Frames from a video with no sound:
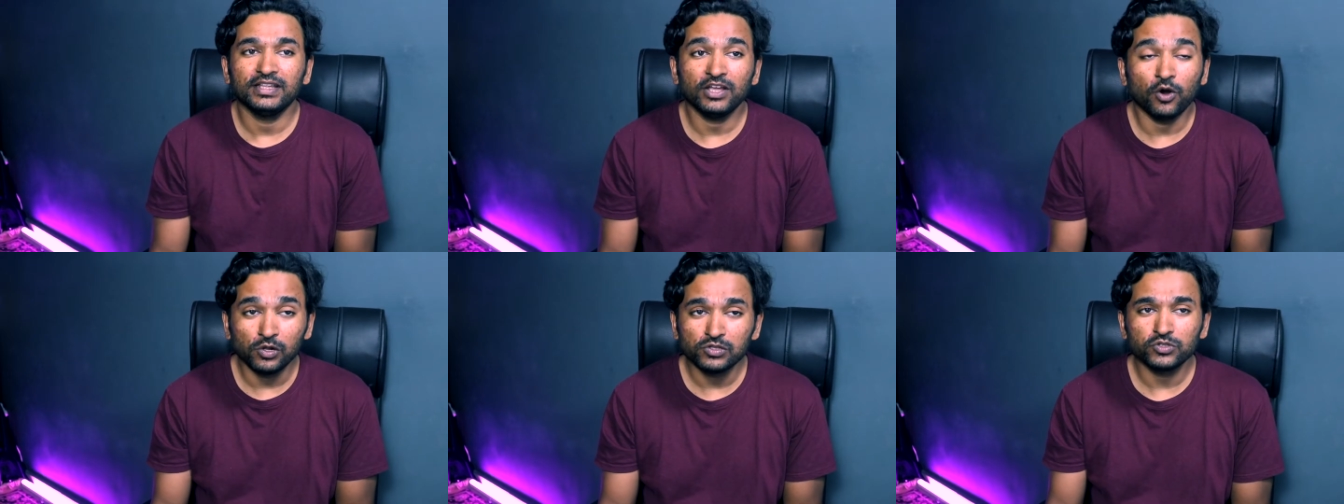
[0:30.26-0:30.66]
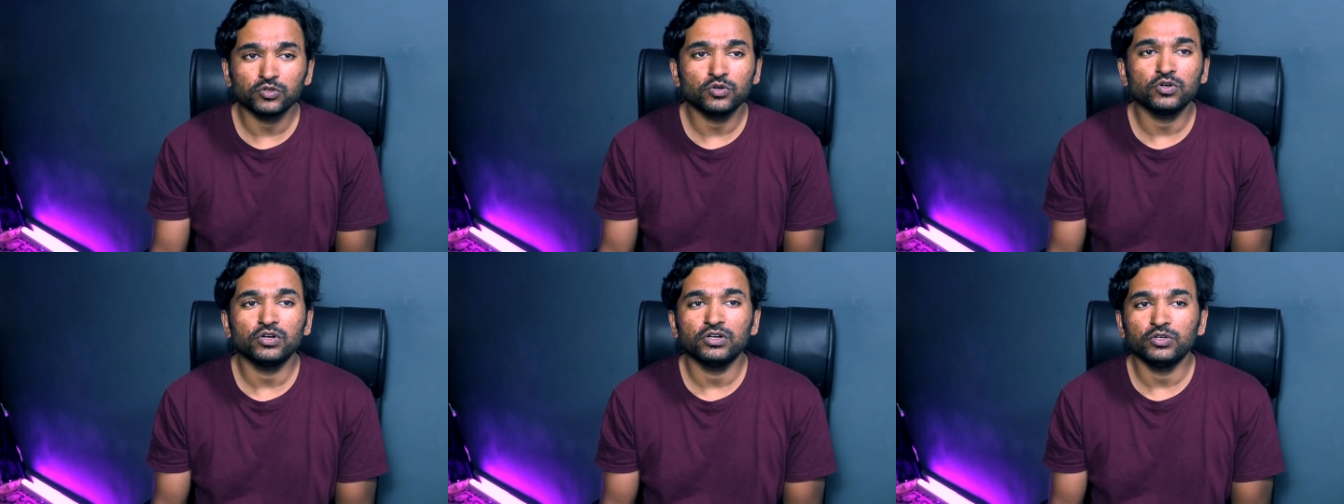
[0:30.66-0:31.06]
They also
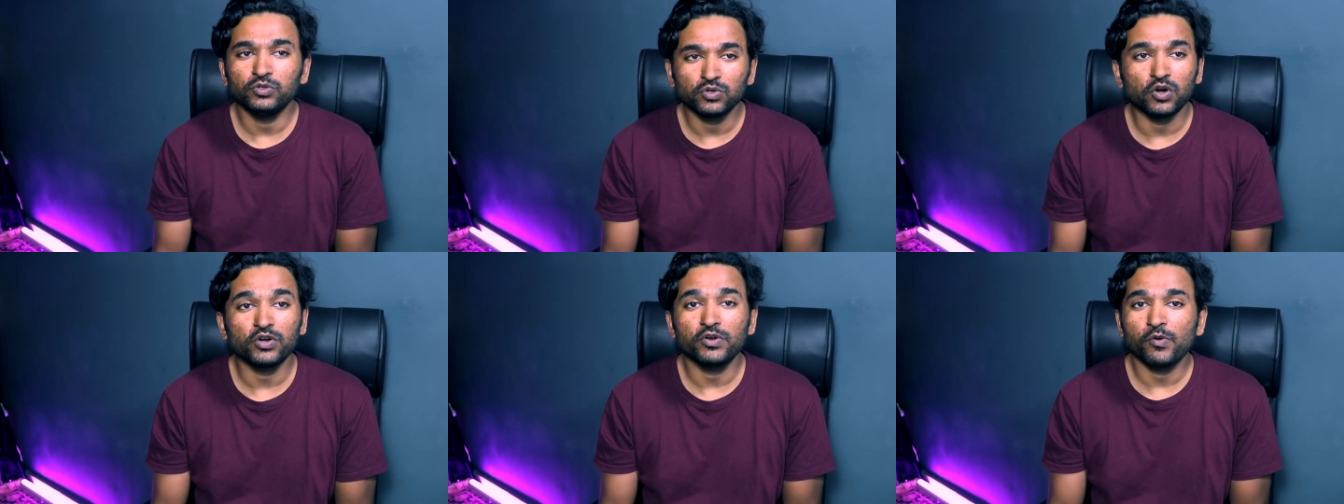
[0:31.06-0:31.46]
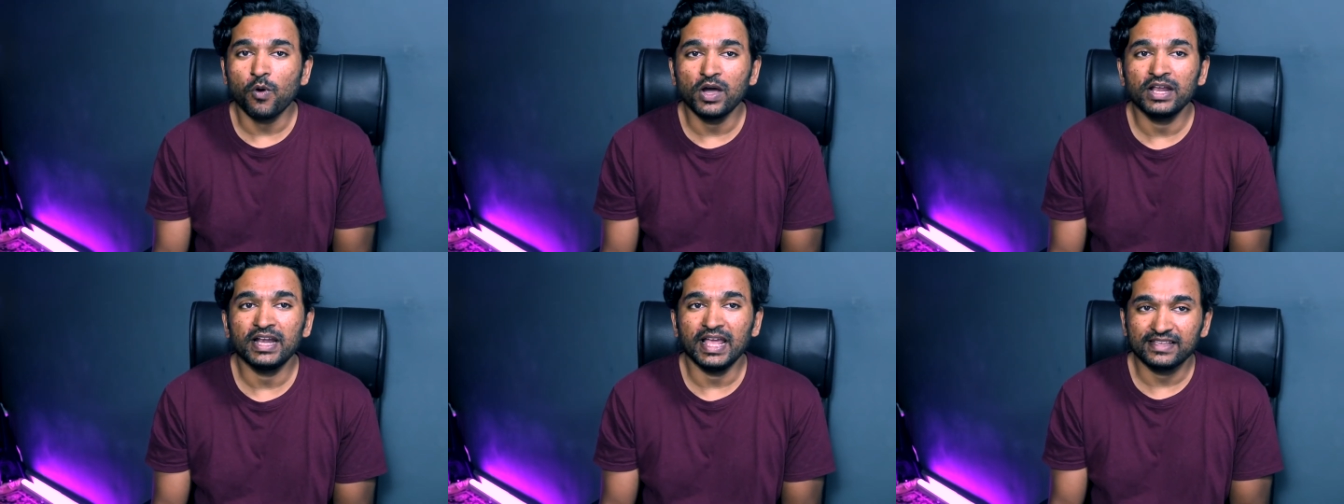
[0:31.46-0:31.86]
do not
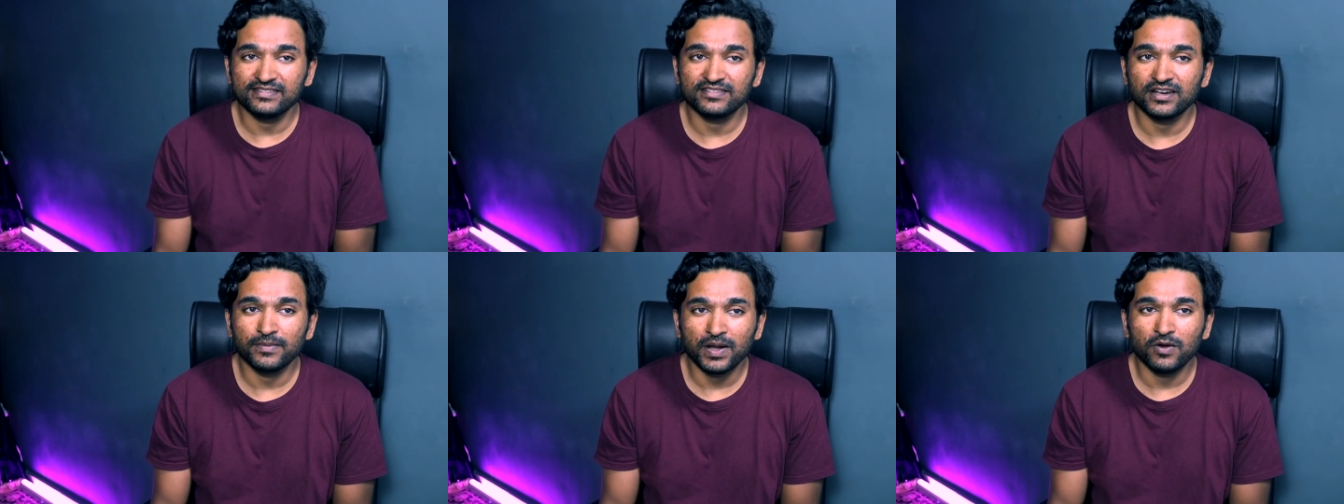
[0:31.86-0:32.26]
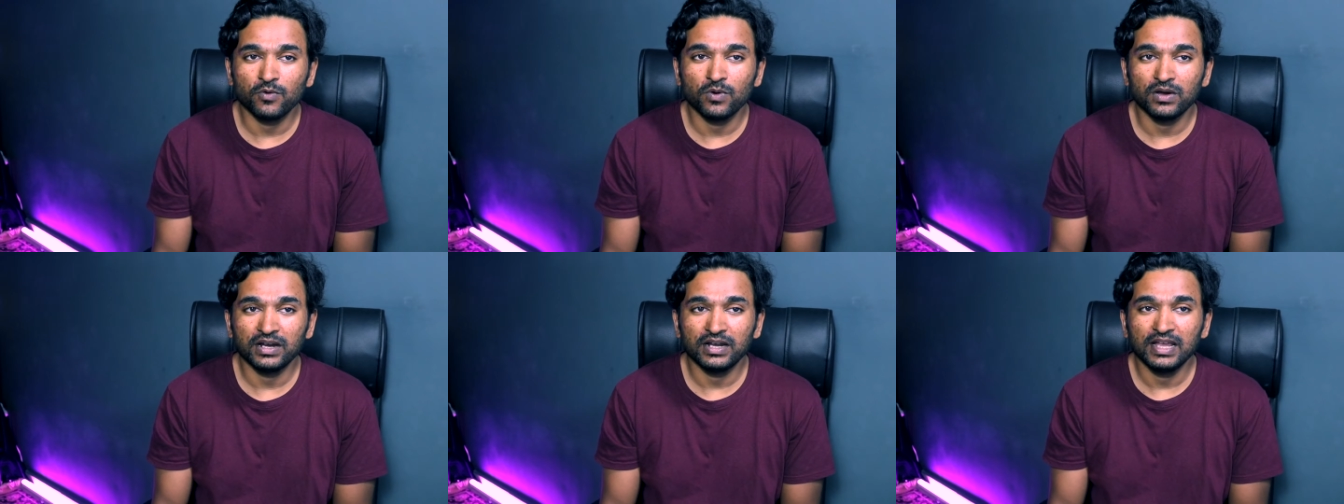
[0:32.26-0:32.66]
require extra
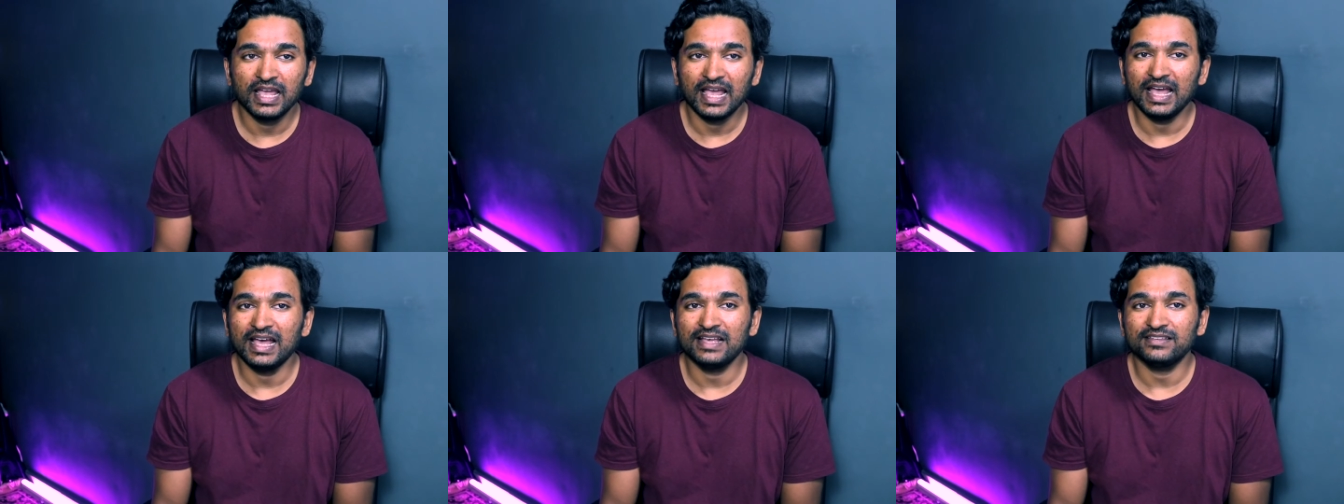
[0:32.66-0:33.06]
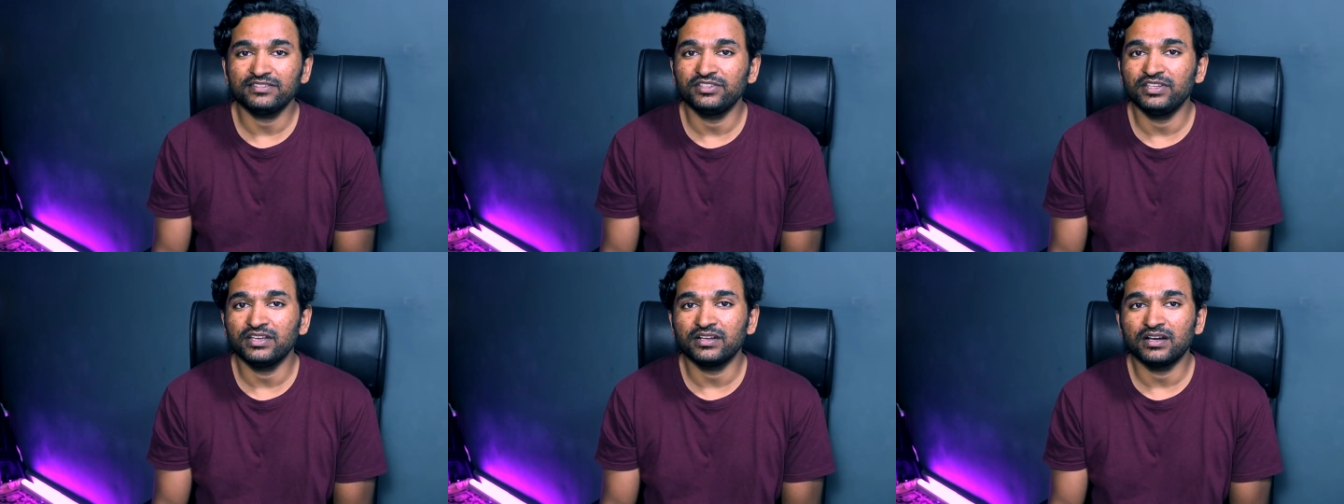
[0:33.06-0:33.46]
power as
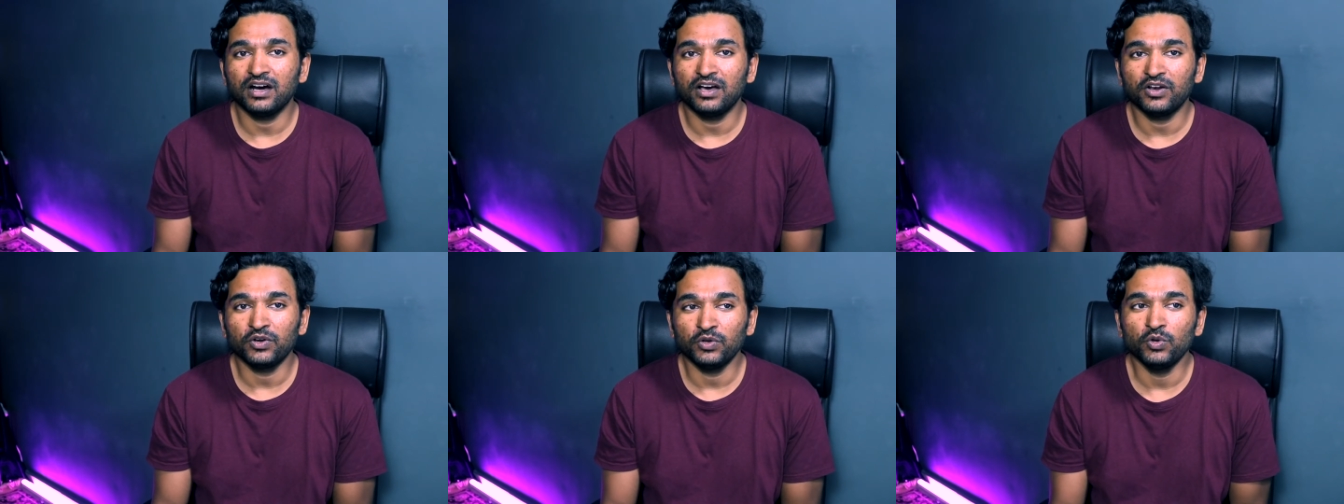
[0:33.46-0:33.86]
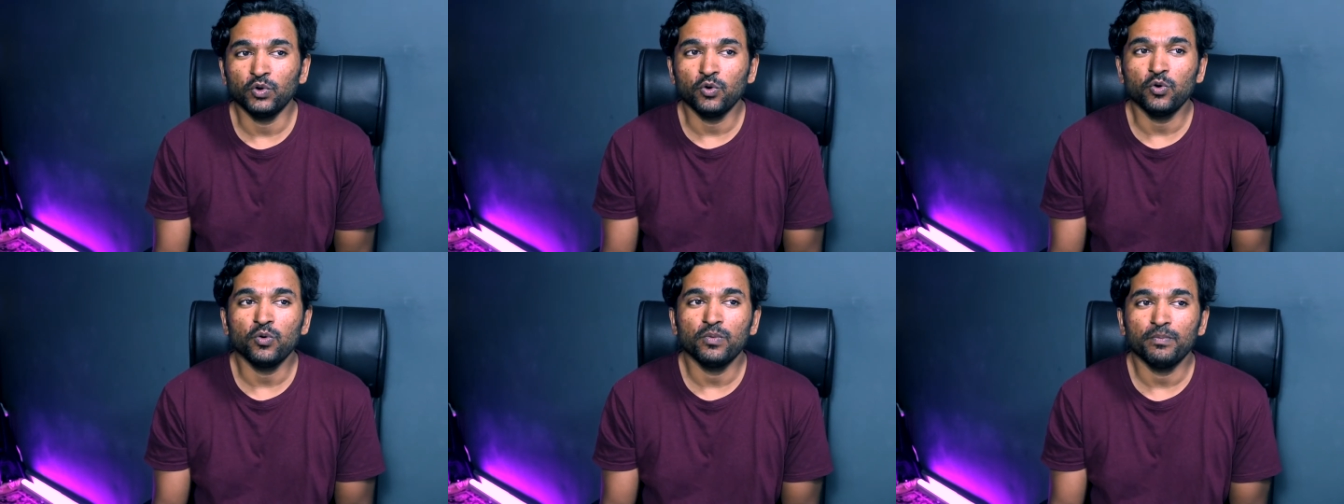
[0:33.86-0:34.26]
there are
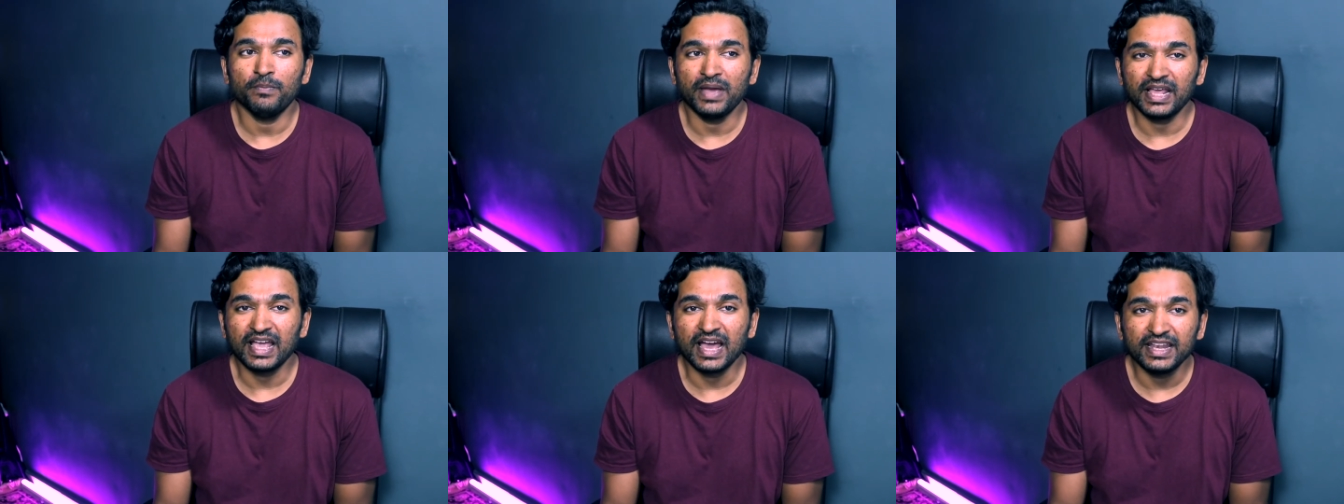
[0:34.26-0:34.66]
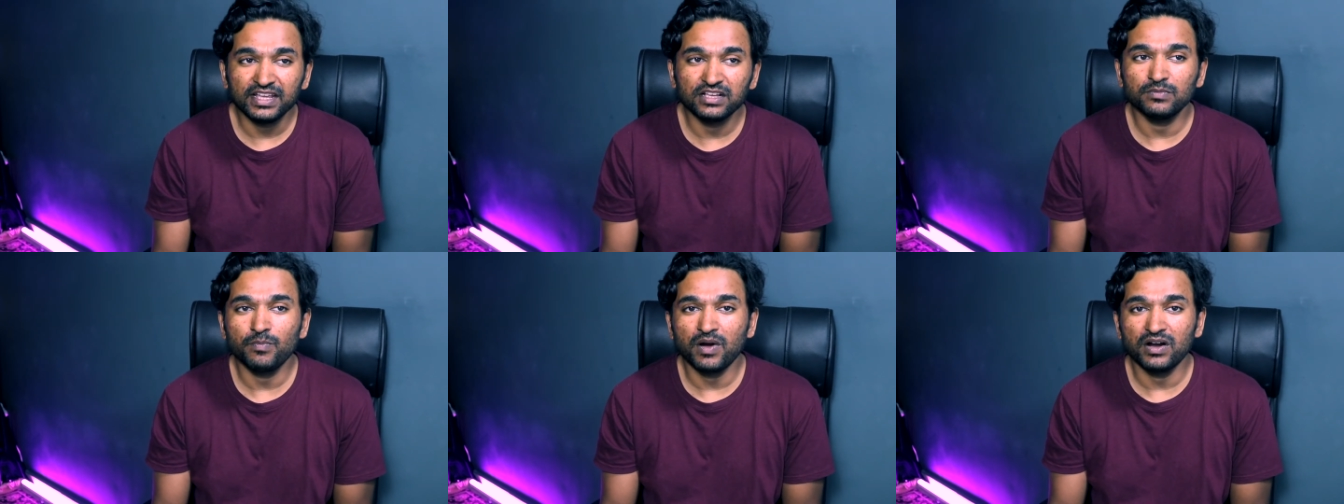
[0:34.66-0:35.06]
no
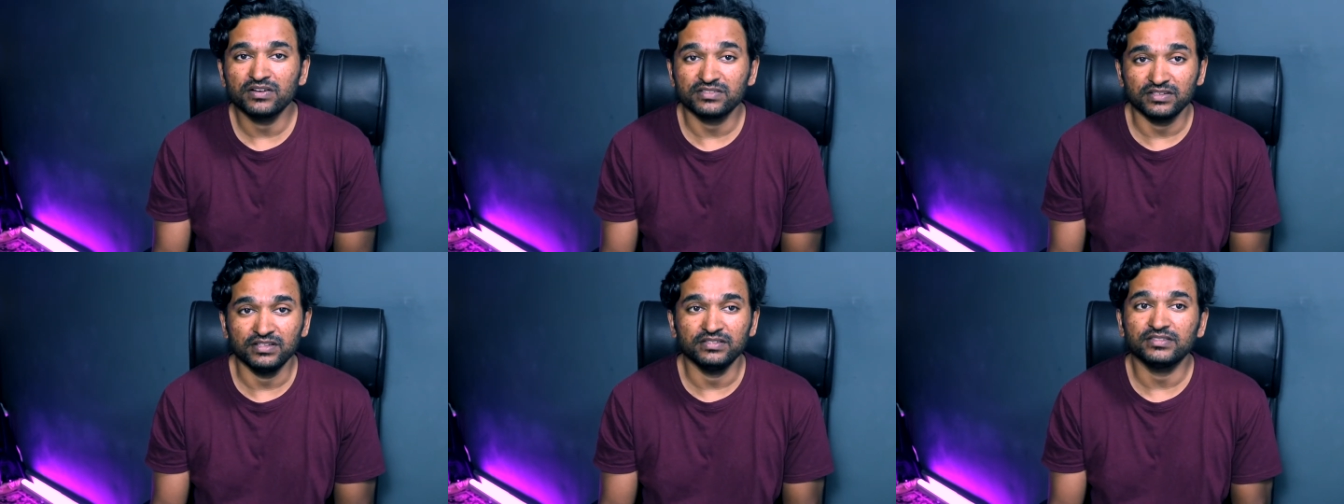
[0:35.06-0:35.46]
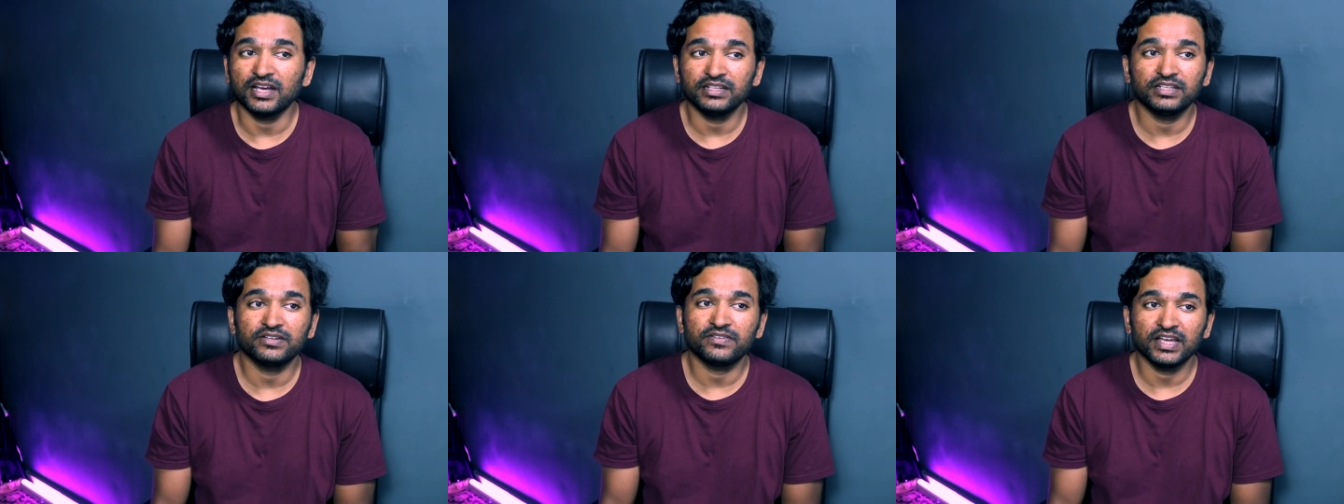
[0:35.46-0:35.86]
mechanical parts
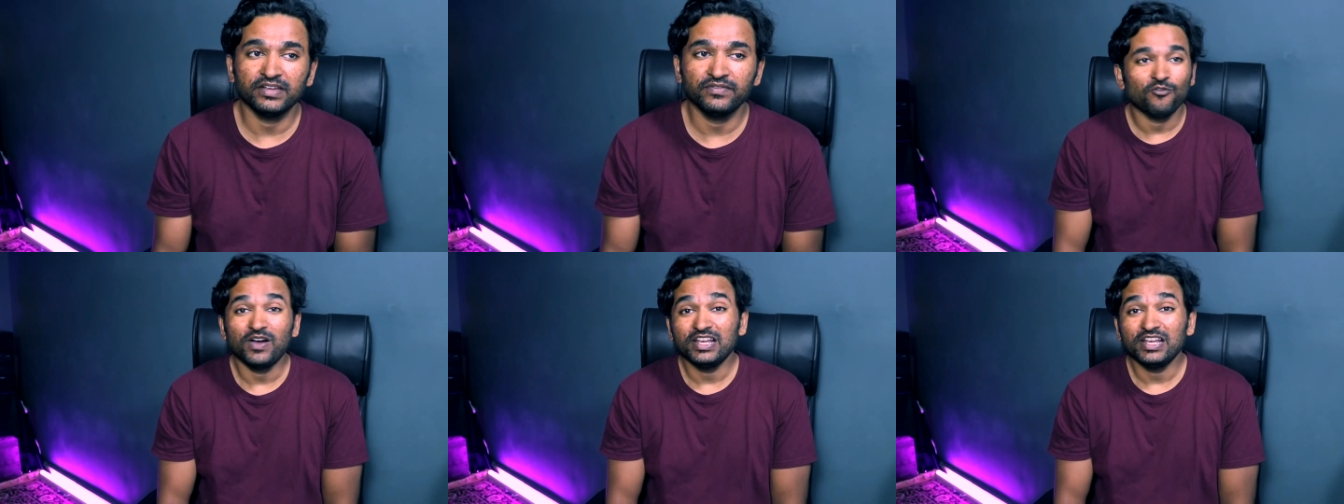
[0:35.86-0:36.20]
inside the drive.